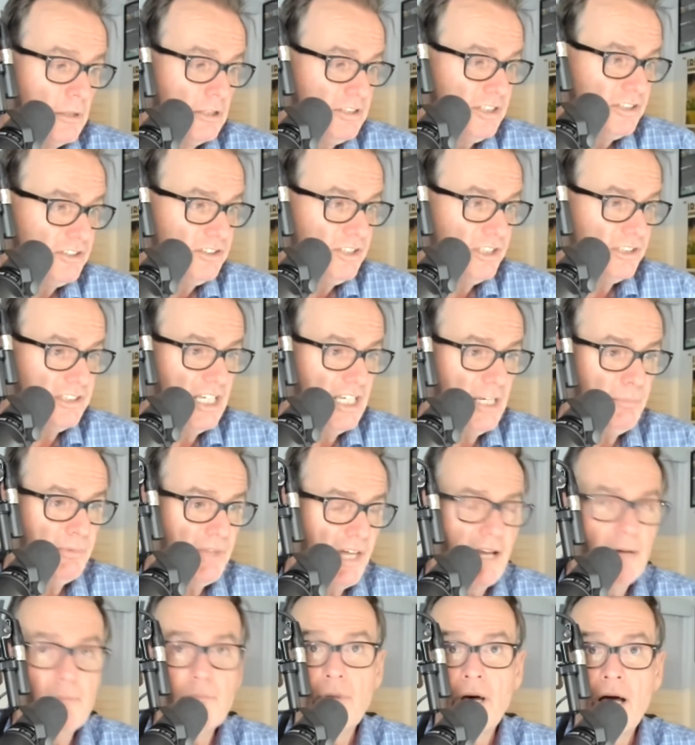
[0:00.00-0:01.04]
just keep
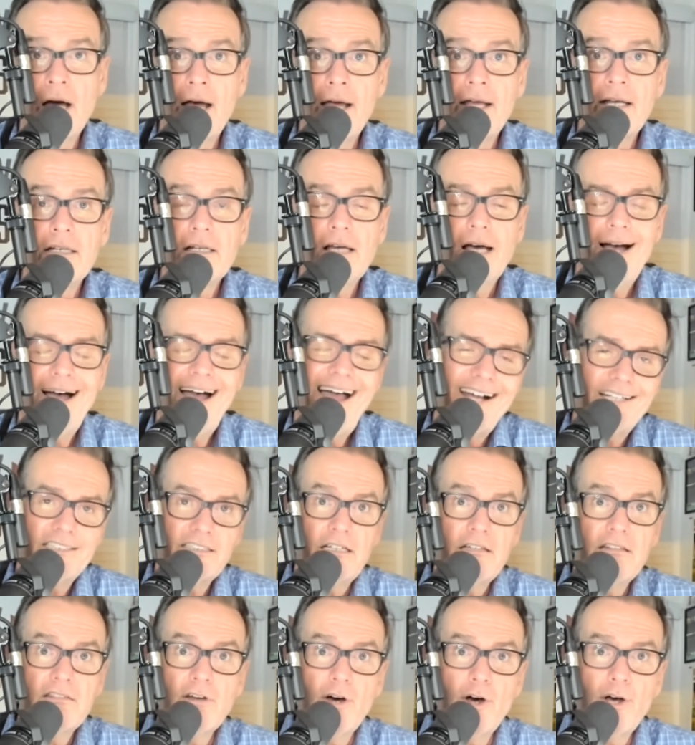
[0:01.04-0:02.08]
that in mind. I
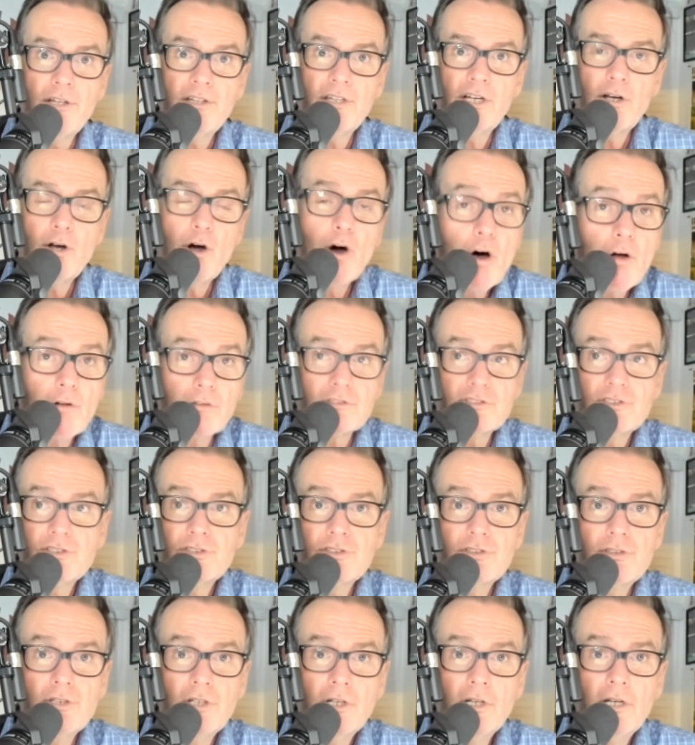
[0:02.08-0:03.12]
actually thought the
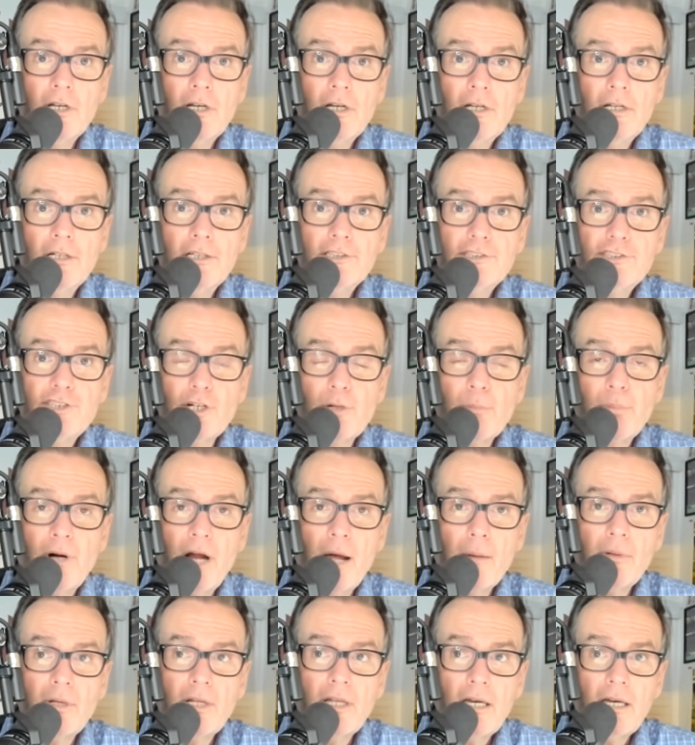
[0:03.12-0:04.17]
Colts should have
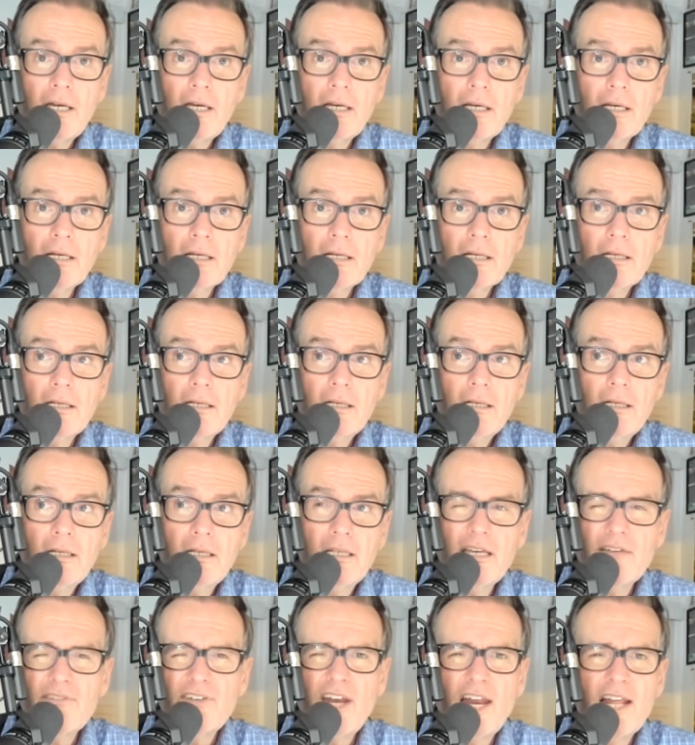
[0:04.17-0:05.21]
probably
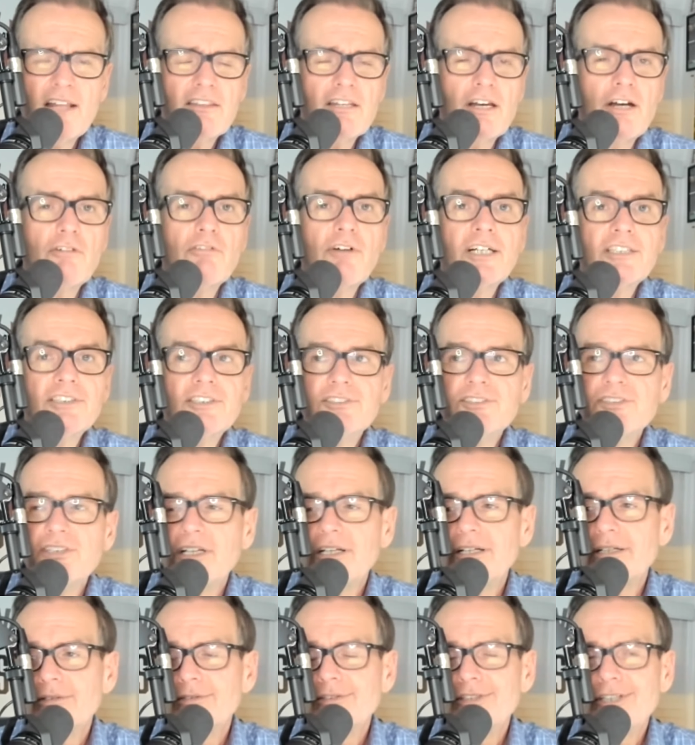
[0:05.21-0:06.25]
given Anthony
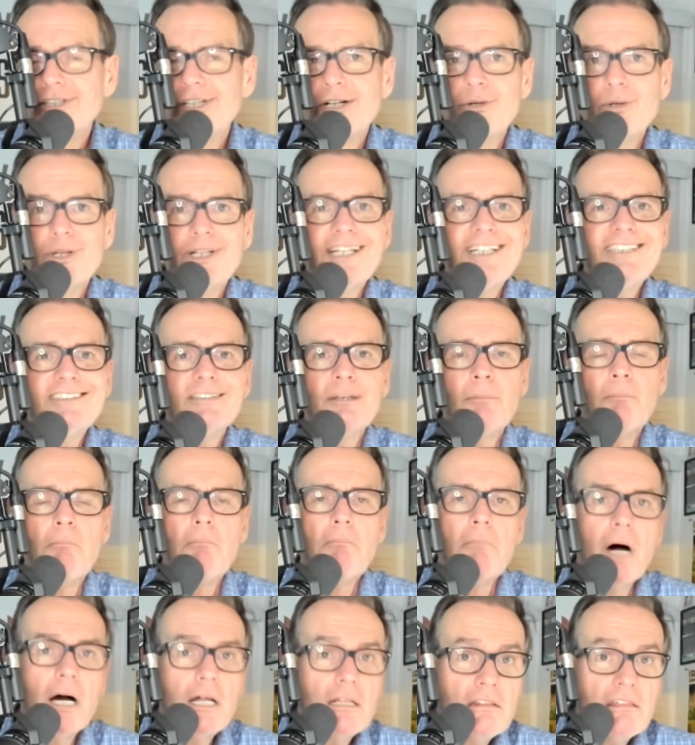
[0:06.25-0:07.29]
Richardson, you know, at least a
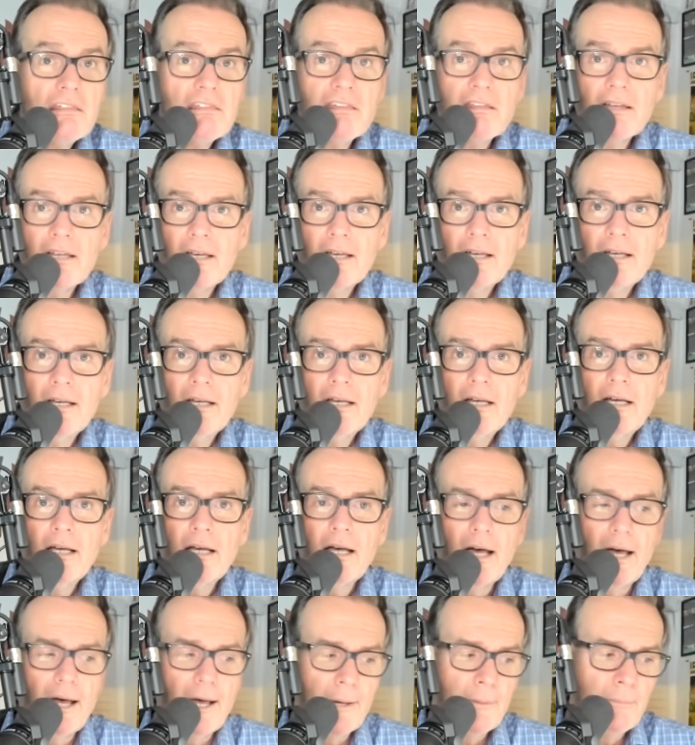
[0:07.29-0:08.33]
month.
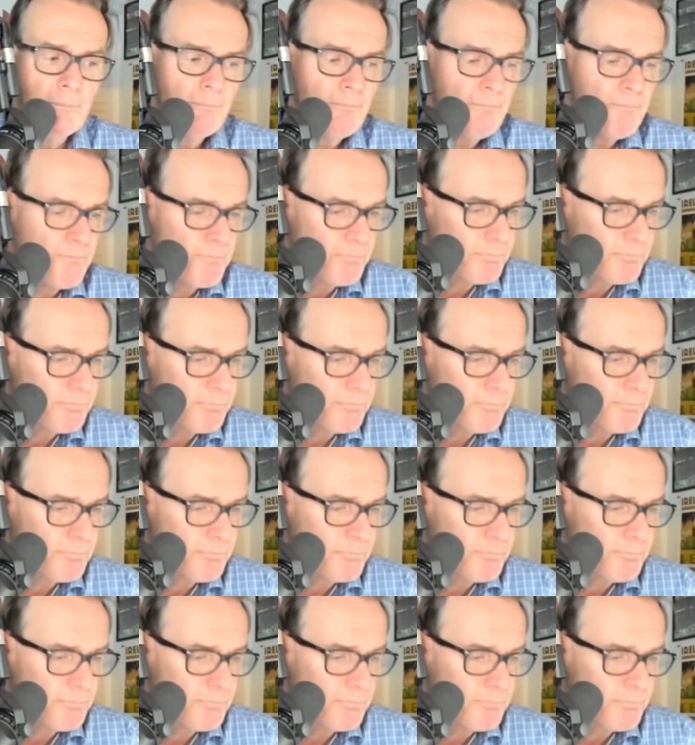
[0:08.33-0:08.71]
Who